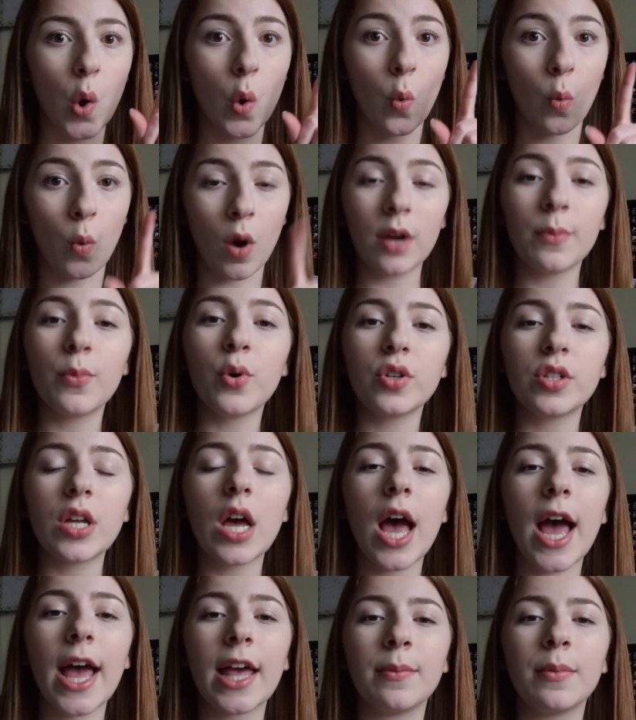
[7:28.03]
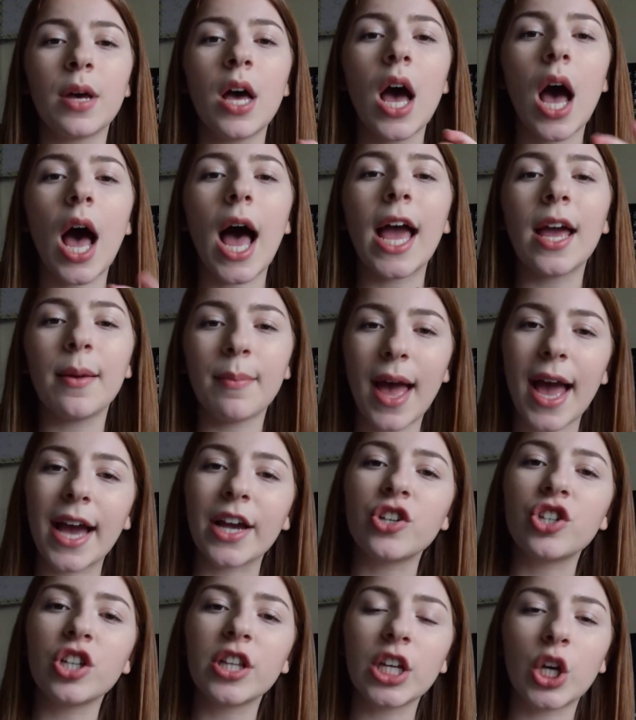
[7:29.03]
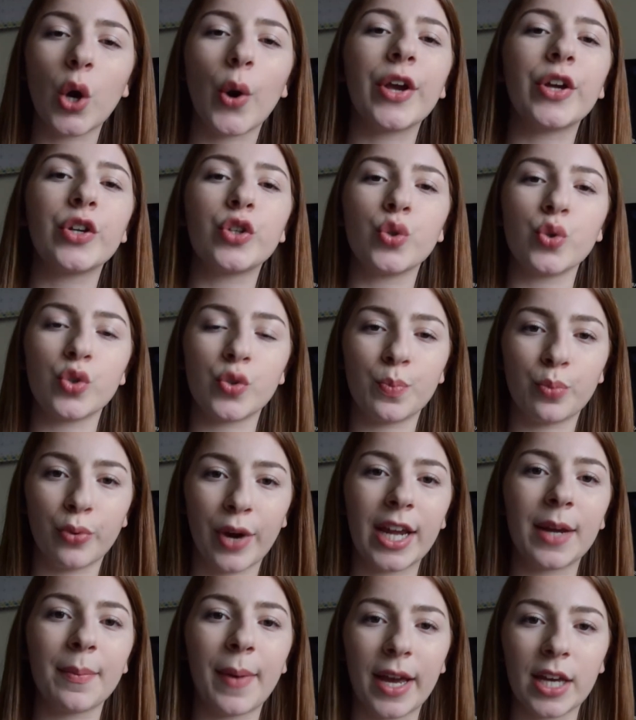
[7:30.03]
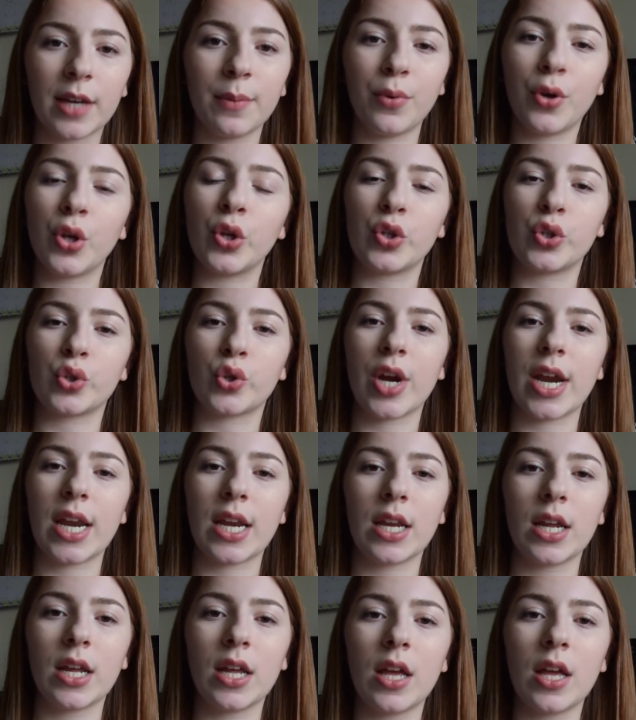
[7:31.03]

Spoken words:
one more time, I am actually going to break my computer screen.